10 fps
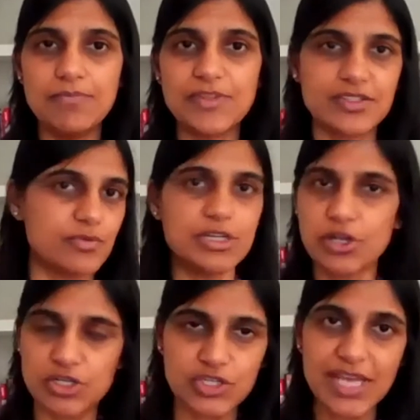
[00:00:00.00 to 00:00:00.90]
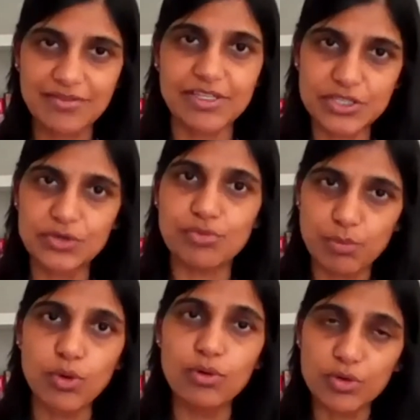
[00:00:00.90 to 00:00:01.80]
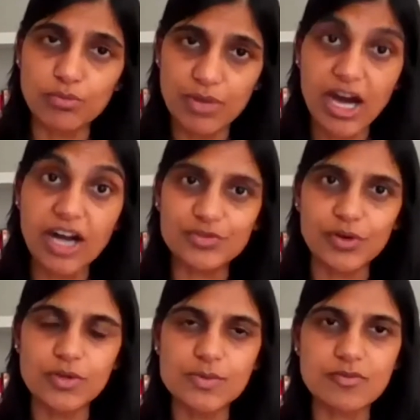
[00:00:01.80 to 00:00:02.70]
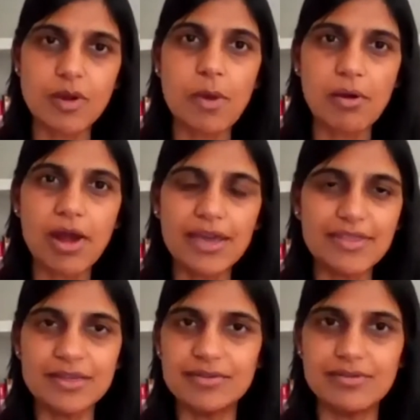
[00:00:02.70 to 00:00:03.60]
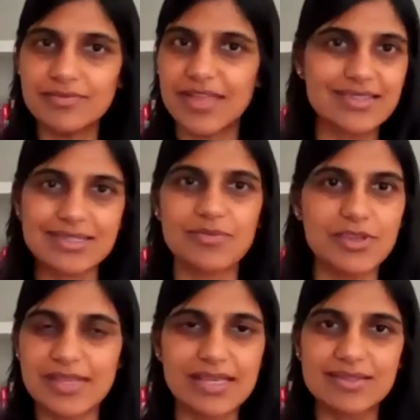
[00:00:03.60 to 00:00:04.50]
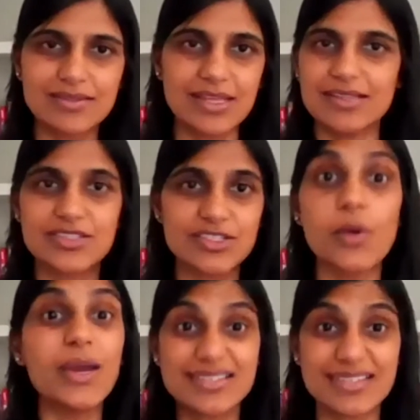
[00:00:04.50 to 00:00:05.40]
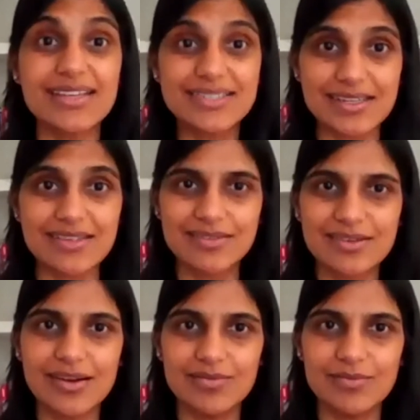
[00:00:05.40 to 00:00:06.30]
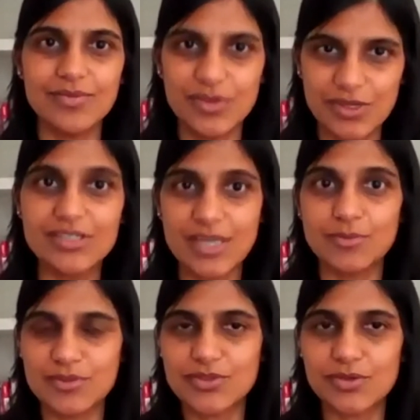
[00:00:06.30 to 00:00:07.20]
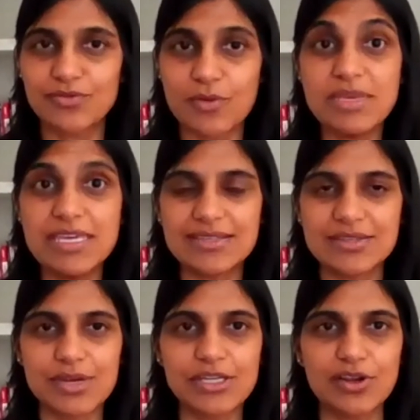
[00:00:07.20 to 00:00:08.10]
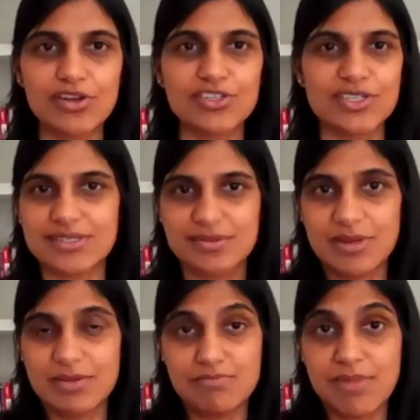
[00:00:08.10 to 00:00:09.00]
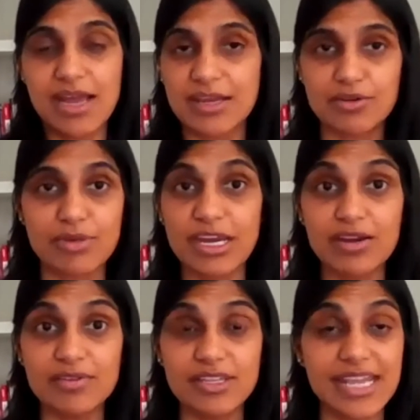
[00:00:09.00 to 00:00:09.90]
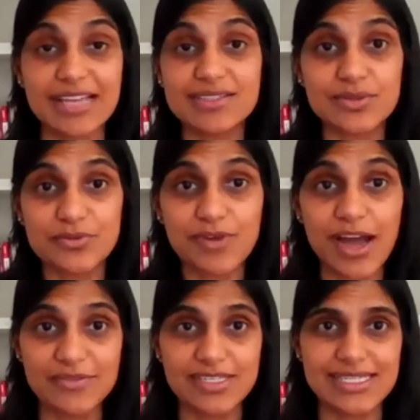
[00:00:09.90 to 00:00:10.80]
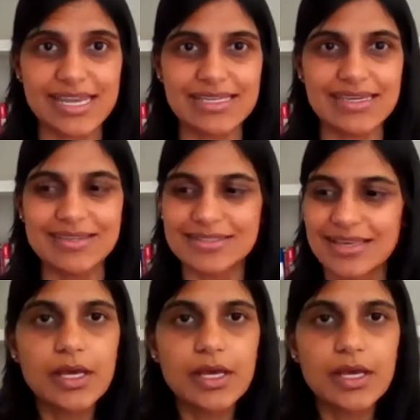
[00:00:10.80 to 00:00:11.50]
as a radiologist, having to report large volumes of MRI, then that's something that is so exciting in terms of sort of for me as a radiologist in my career in the next sort of 5 to 10 years.